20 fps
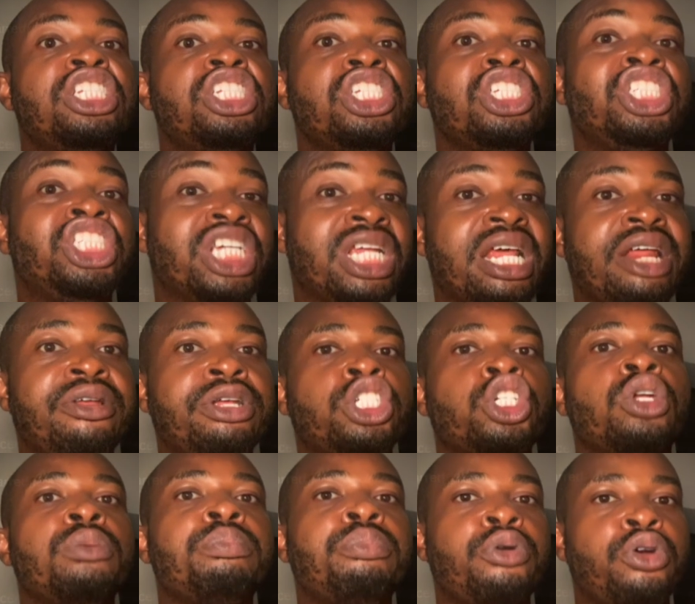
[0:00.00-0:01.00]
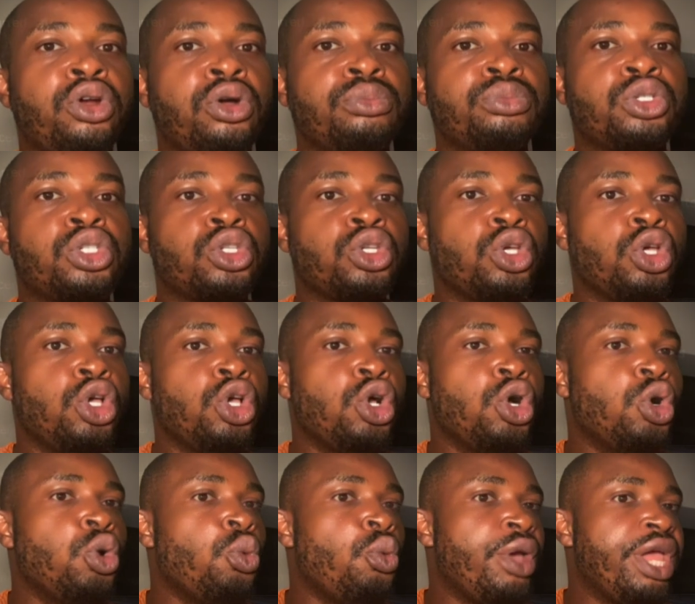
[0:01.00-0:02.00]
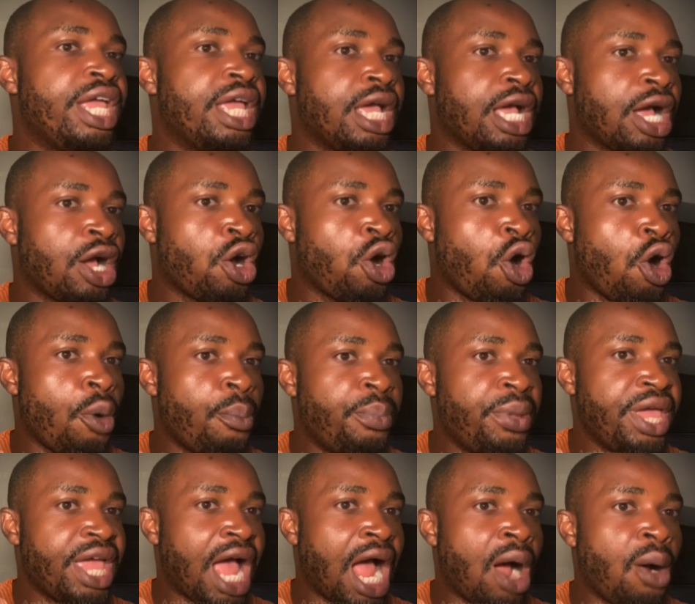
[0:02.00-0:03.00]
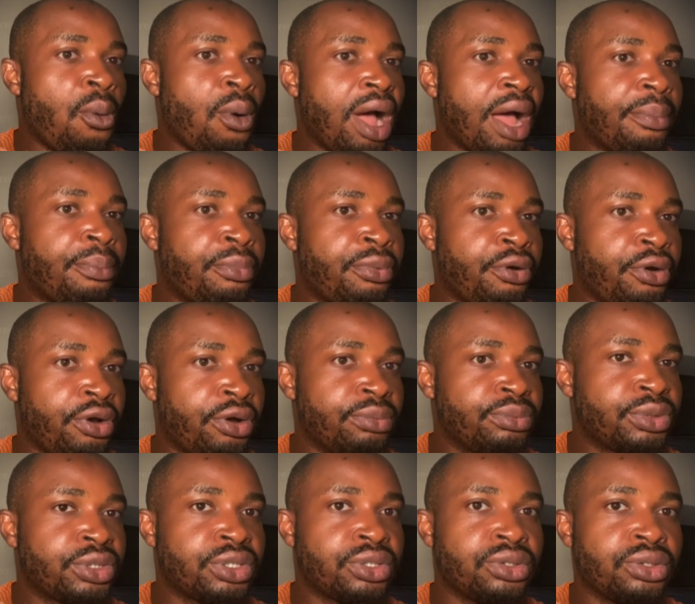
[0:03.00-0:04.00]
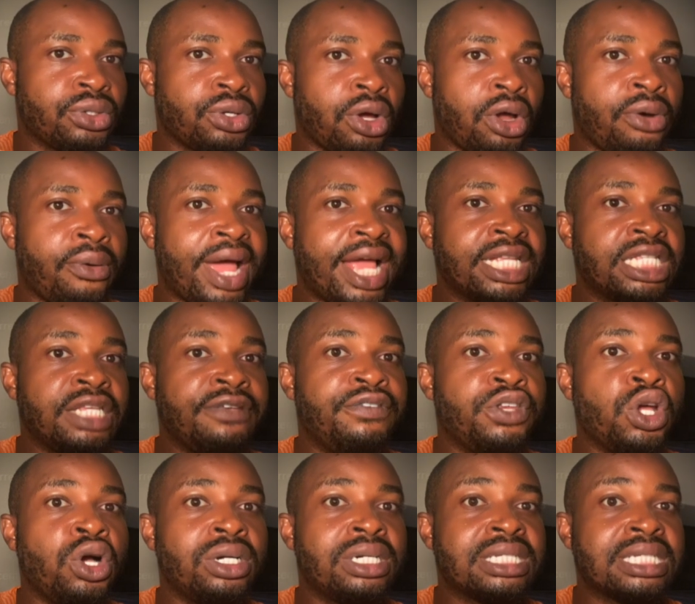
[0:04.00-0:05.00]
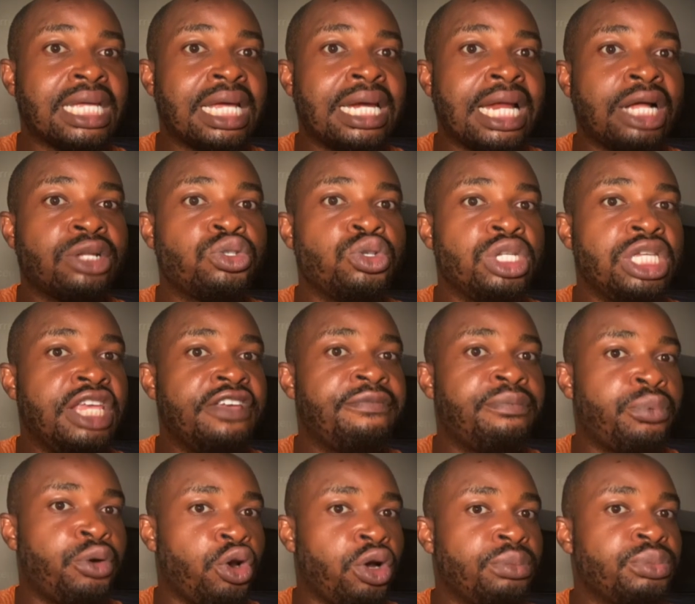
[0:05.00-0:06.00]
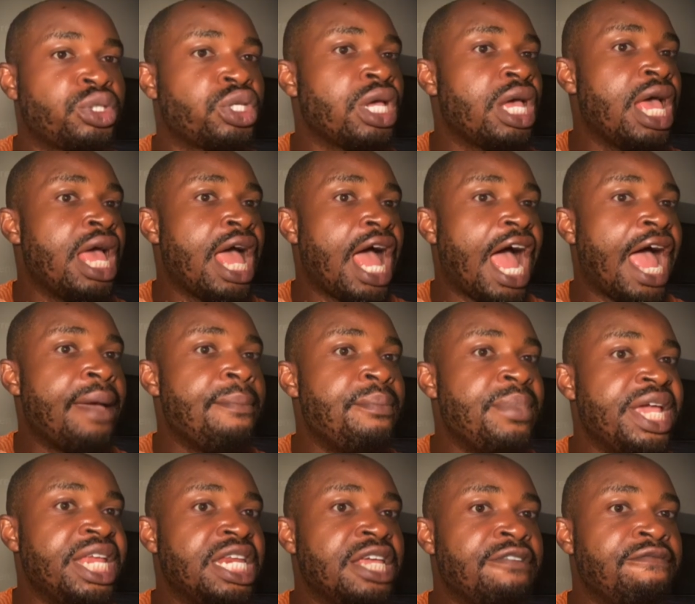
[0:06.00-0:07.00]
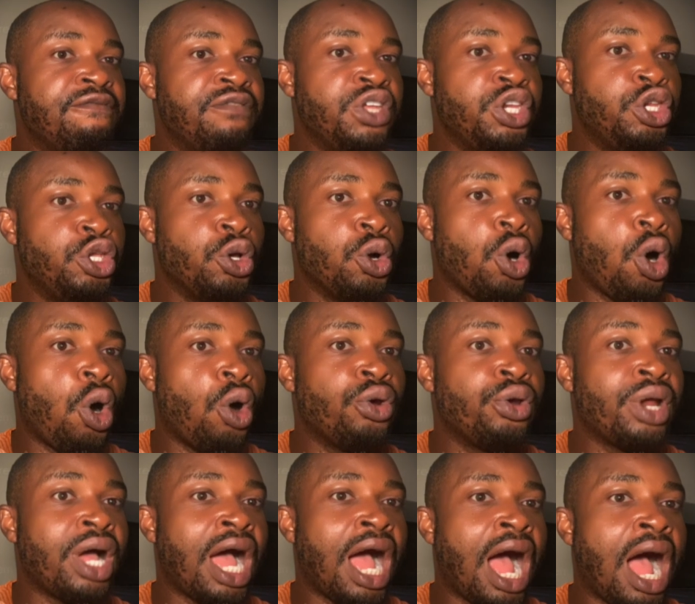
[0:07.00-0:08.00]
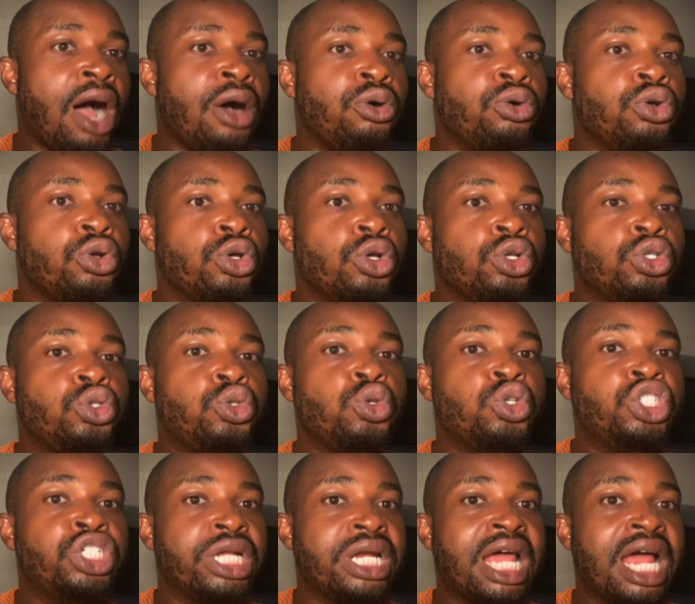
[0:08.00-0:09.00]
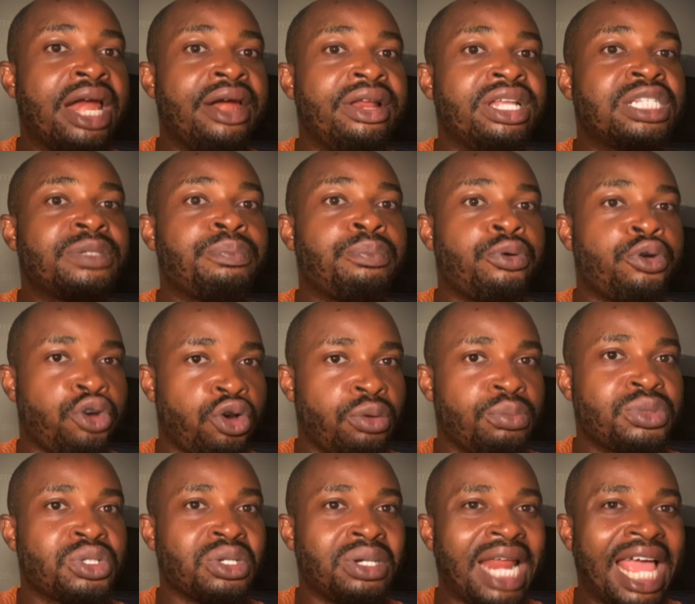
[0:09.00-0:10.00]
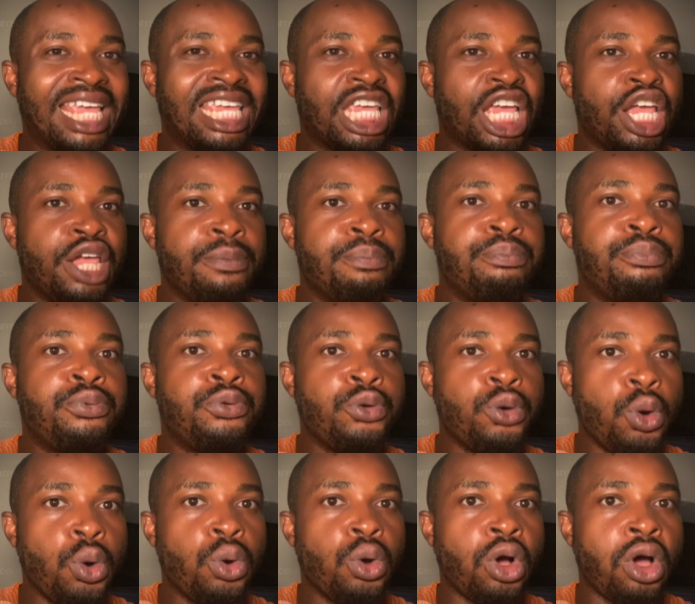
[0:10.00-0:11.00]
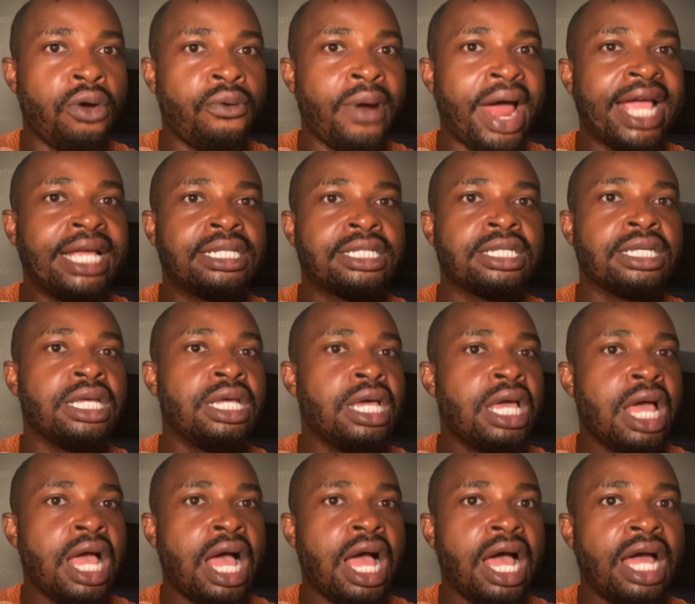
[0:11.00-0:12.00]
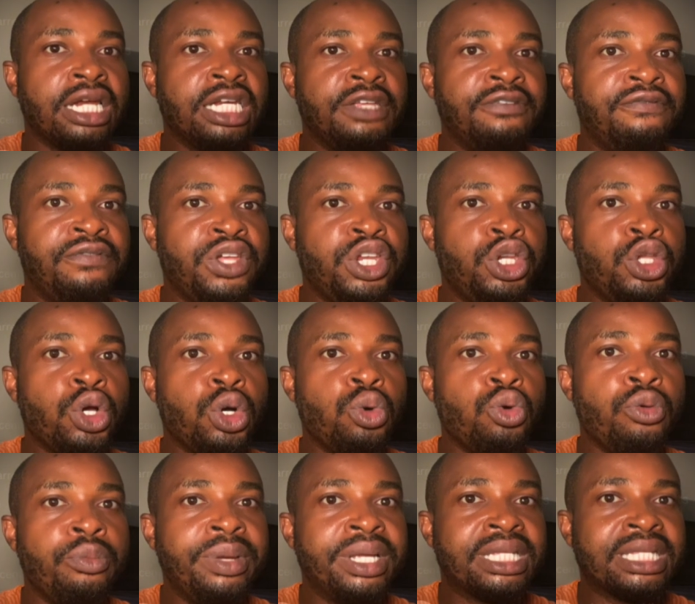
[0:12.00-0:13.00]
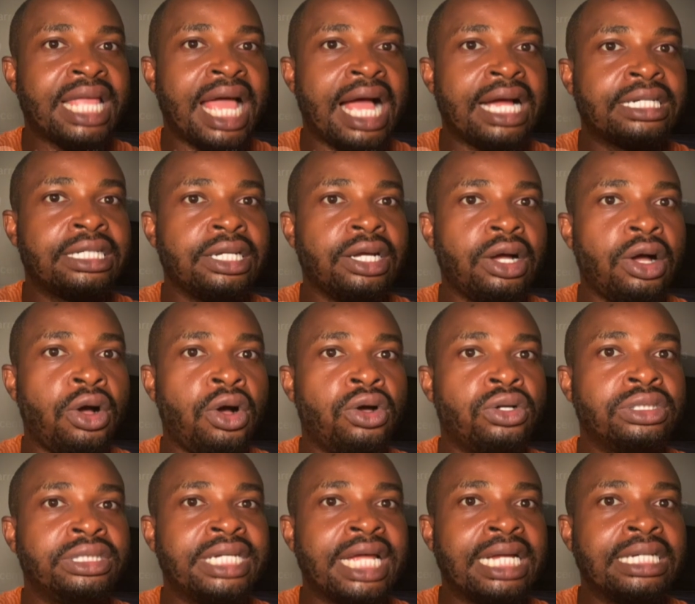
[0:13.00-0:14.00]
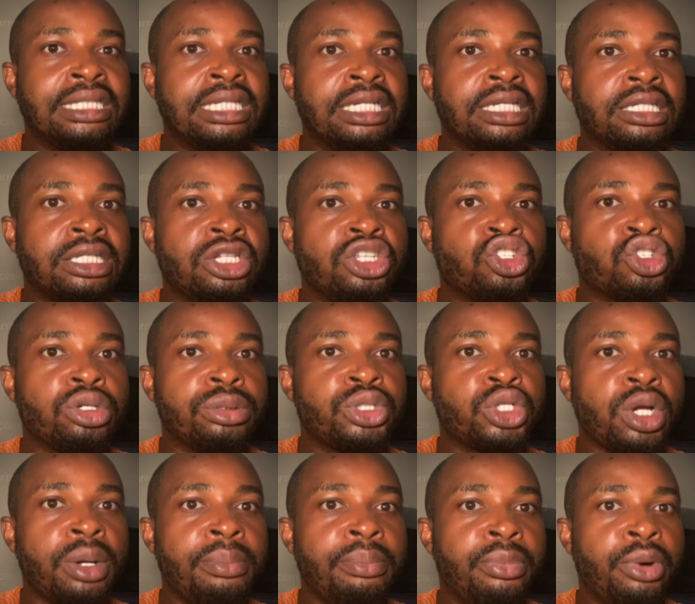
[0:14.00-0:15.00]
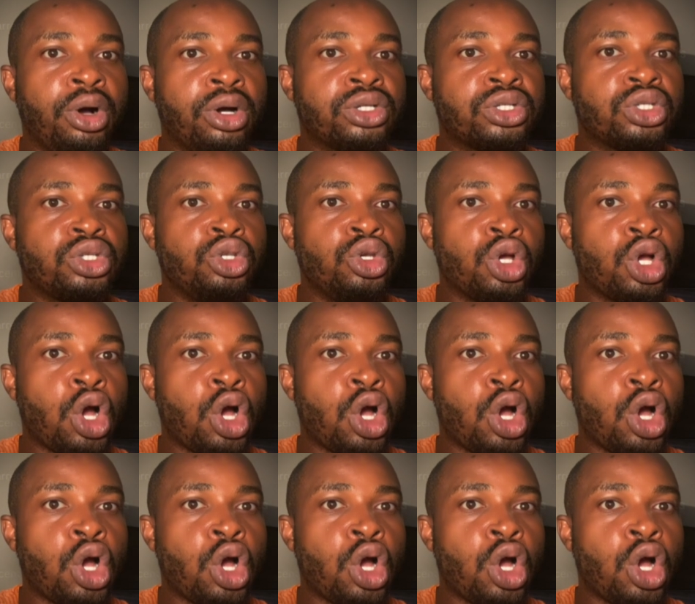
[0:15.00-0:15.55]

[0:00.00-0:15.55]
generation prompt. We copy our prompts. All right. If you don't understand how to give prompts, I made a video on how to generate prompts like a pro. All right. The video will be tagged under the description box. You